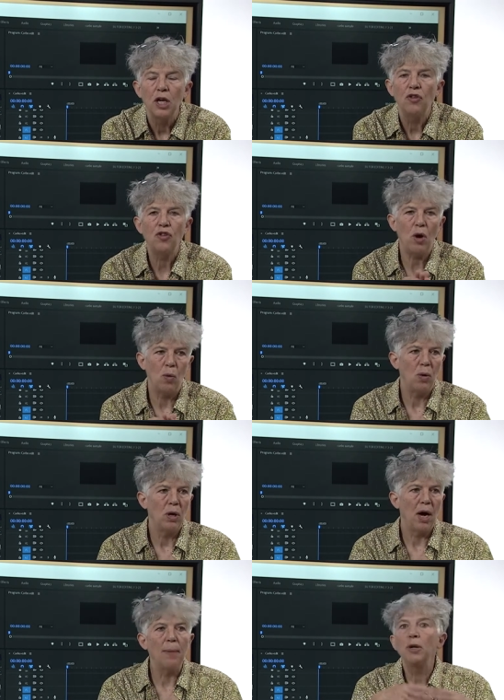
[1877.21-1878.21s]
So
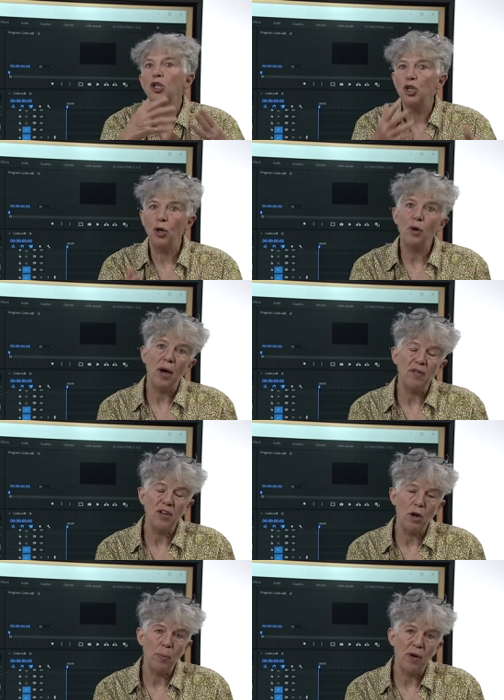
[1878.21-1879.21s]
I'm going to show you how to
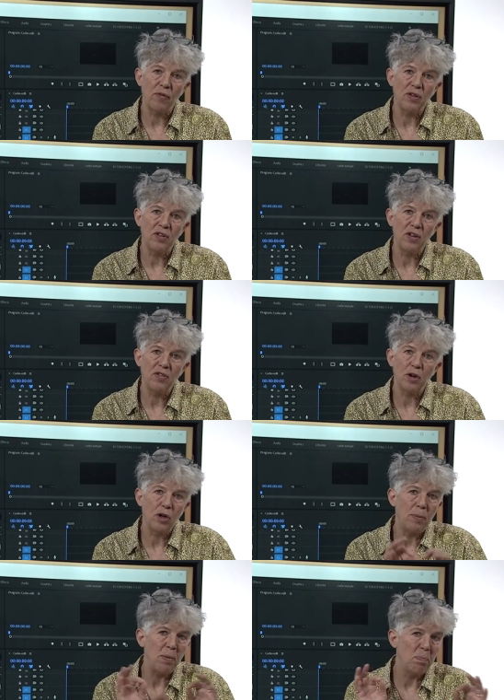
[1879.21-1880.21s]
set your preferences. They're
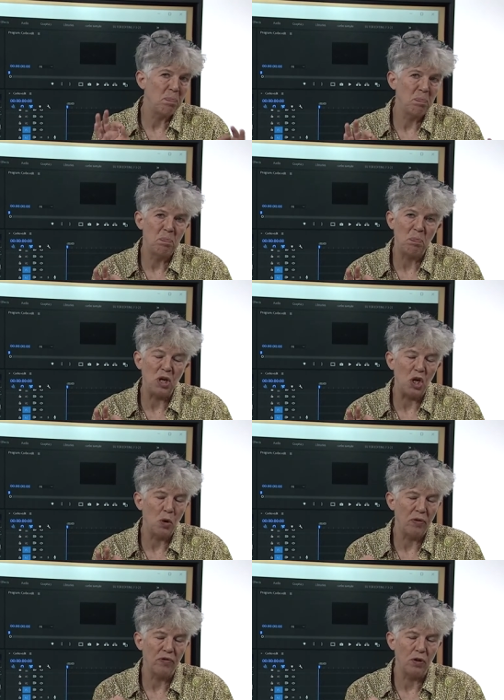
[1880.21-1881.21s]
going to be
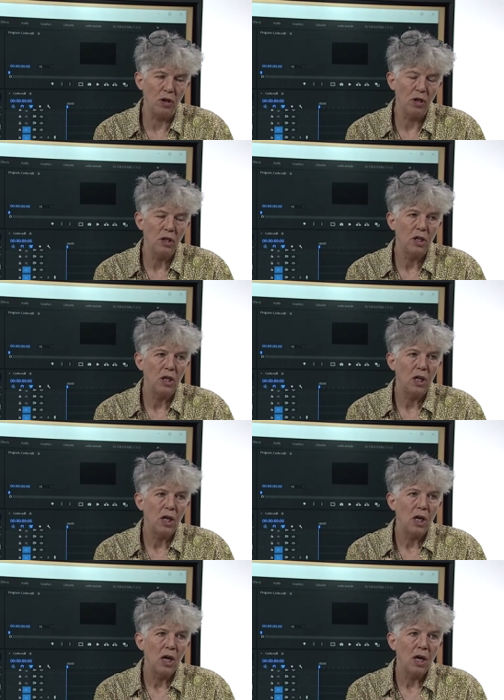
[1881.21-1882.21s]
beautiful
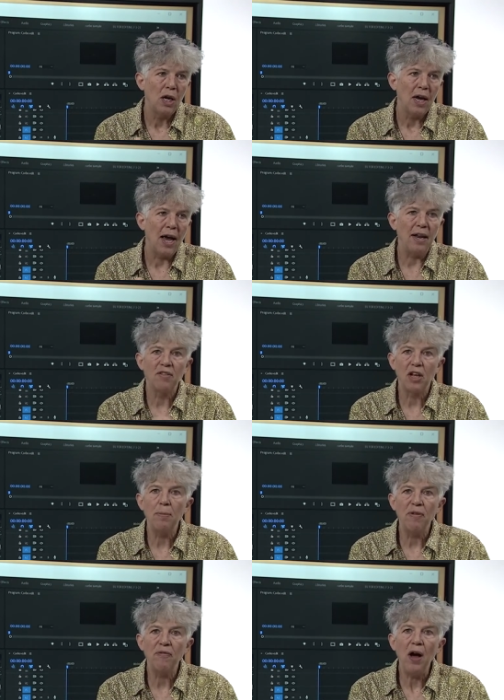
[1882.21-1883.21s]
and it's going to
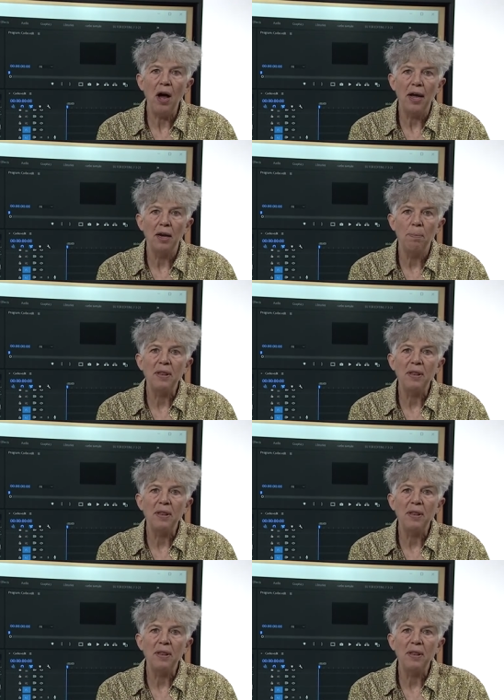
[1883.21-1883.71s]
be fine.